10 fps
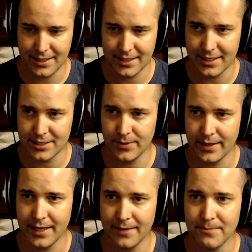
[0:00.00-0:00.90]
nice one
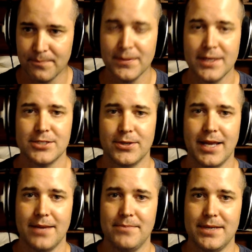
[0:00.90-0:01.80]
again. So
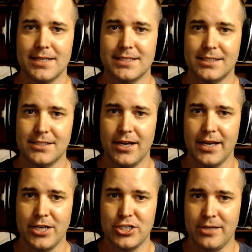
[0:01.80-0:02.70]
again, because it's not
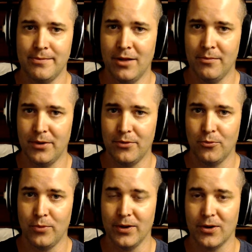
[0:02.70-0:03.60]
HTML, but
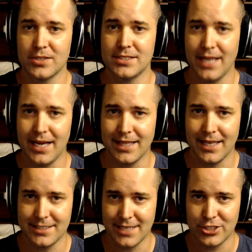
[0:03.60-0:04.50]
we are saying that
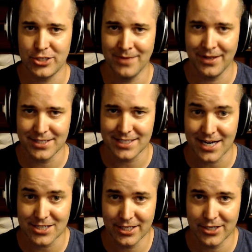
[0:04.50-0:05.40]
it's HTML, this has
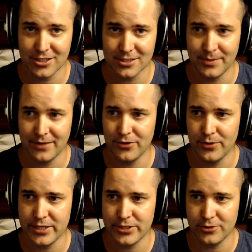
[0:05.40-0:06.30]
actually caused me a few
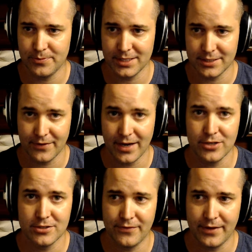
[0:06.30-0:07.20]
issues. Because if I
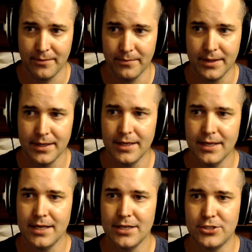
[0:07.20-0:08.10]
use Vim
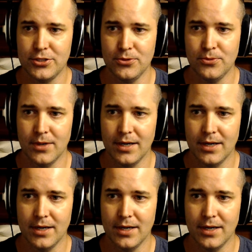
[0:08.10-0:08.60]
to